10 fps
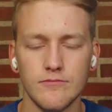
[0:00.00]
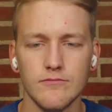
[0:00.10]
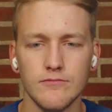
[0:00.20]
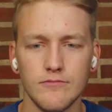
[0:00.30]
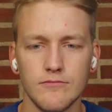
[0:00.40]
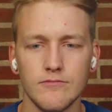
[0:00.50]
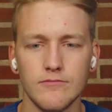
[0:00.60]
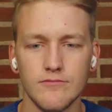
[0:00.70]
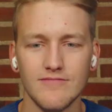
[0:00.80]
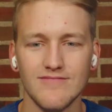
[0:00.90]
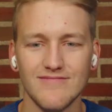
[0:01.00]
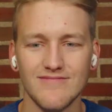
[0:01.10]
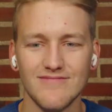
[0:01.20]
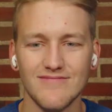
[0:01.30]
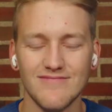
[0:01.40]

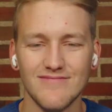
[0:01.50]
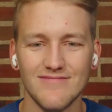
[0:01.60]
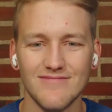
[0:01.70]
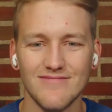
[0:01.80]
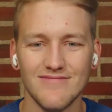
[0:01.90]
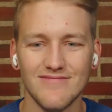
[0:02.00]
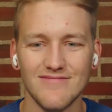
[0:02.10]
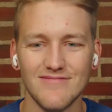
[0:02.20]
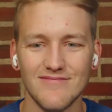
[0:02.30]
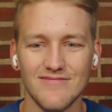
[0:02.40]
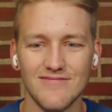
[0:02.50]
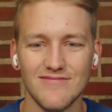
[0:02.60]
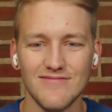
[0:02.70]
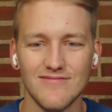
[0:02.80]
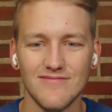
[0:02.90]

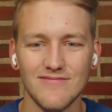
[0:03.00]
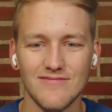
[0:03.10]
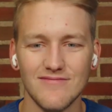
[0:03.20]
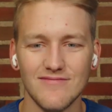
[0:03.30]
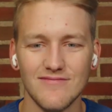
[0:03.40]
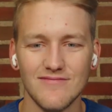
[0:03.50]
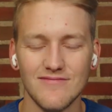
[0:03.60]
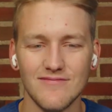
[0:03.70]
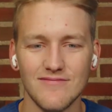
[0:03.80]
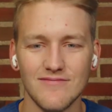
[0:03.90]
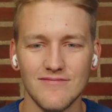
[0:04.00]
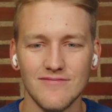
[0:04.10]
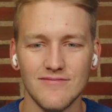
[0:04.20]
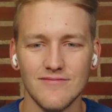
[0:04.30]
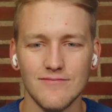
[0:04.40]

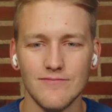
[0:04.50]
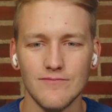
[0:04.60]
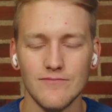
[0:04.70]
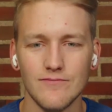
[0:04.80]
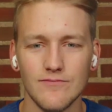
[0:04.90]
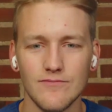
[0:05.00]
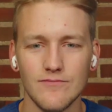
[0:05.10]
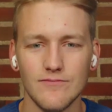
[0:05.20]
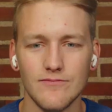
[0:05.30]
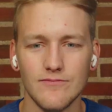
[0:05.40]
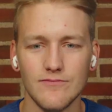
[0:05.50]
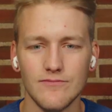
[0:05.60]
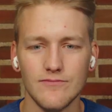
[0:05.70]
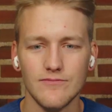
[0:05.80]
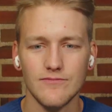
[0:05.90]

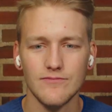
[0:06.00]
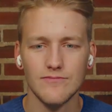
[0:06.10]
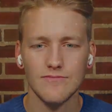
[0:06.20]
[no speech]